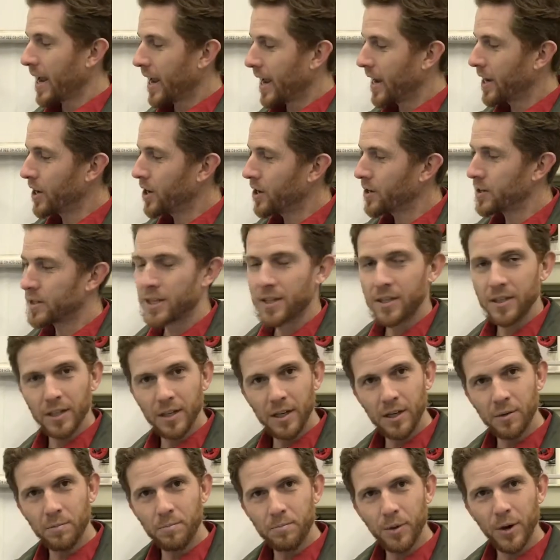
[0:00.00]
It uses a
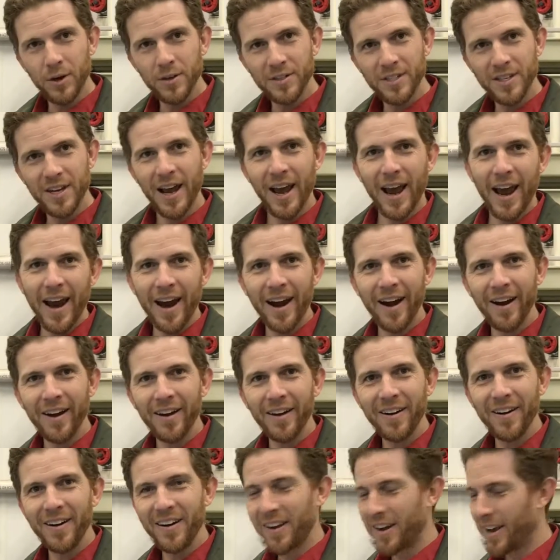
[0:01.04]
little burst of
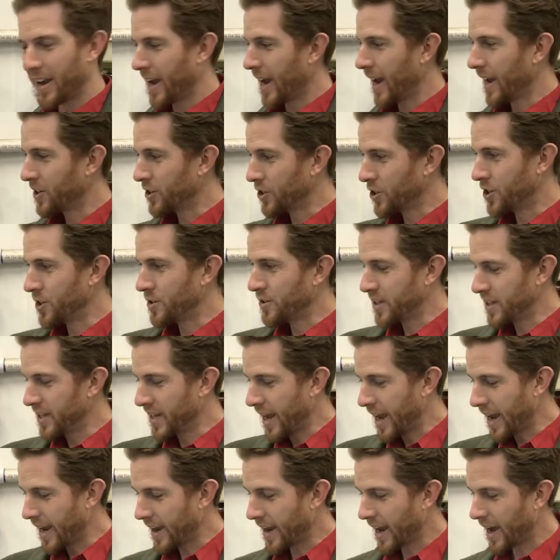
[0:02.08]
air and shoots
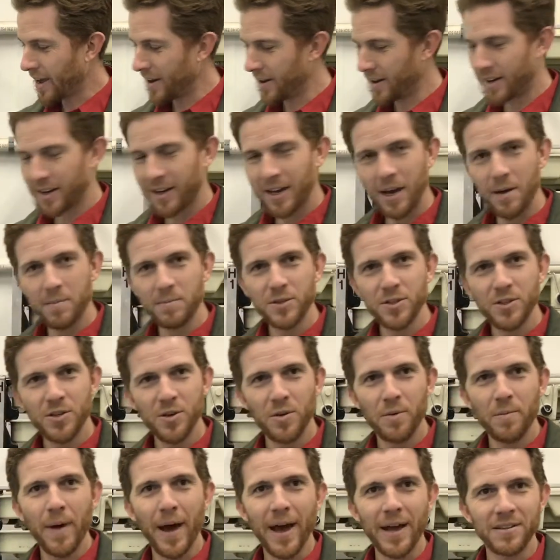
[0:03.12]
the egg out, and it comes
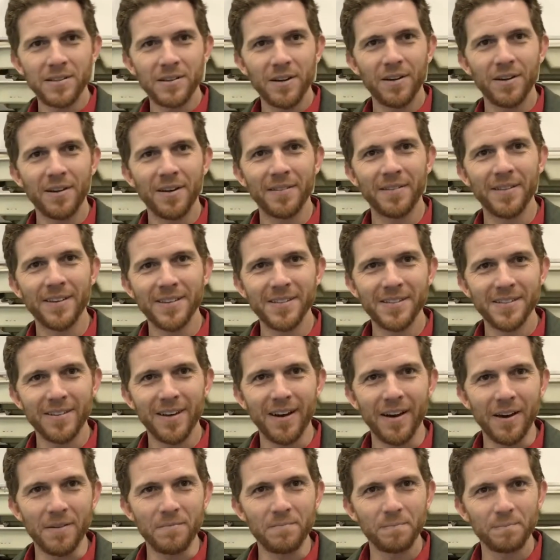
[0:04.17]
to a basket on this
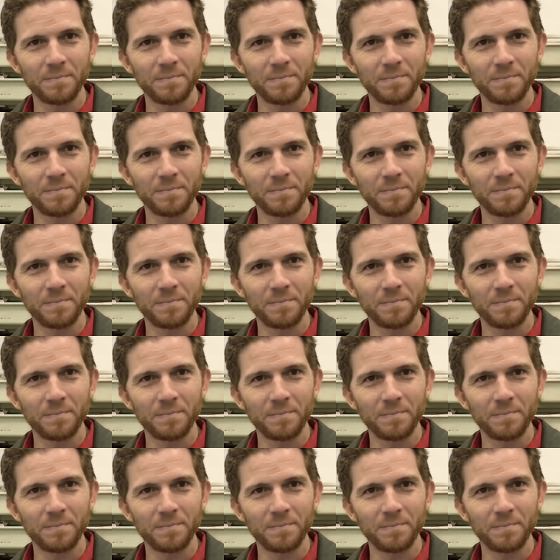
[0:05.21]
side.